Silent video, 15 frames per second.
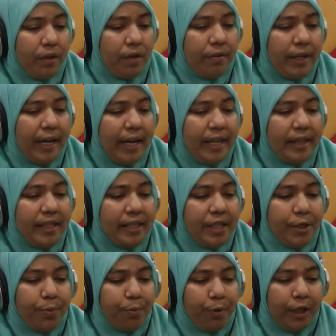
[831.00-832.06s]
Okay, and
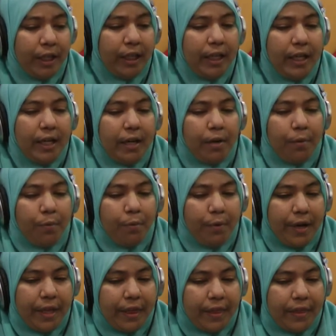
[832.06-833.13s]
this is where
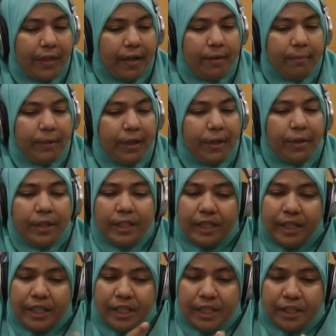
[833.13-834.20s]
with, the
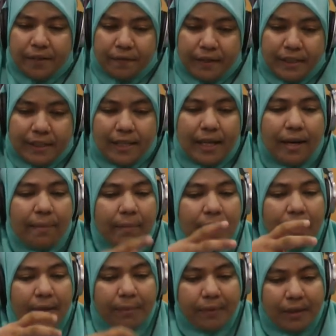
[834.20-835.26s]
teachings of Islam,
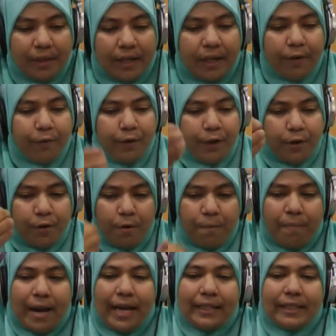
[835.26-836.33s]
alhamdulillah, if we go
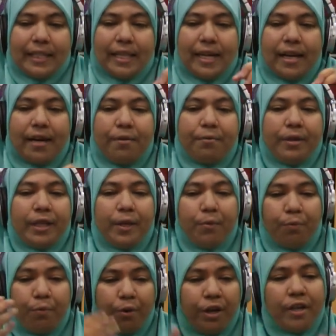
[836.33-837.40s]
back to that and really
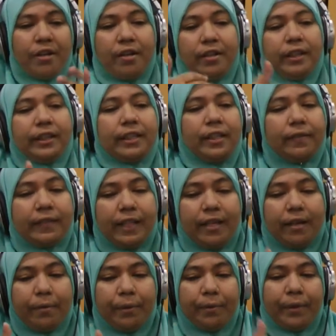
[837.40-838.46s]
work on ourselves
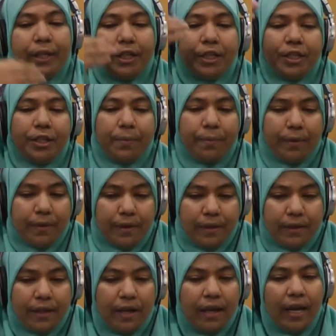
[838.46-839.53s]
and our relationship with
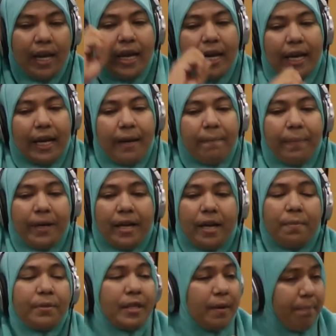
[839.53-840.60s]
Allah, it
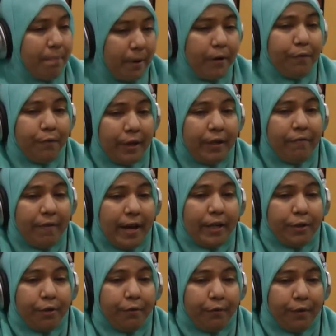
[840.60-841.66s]
becomes a buffering
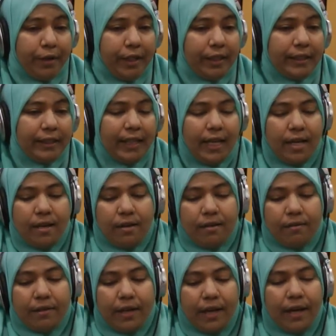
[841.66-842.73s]
factor for us.
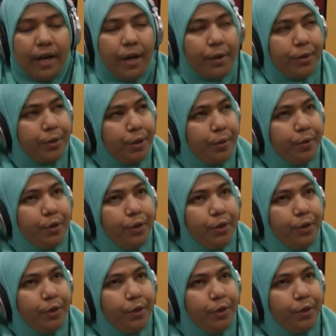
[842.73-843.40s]
Okay, so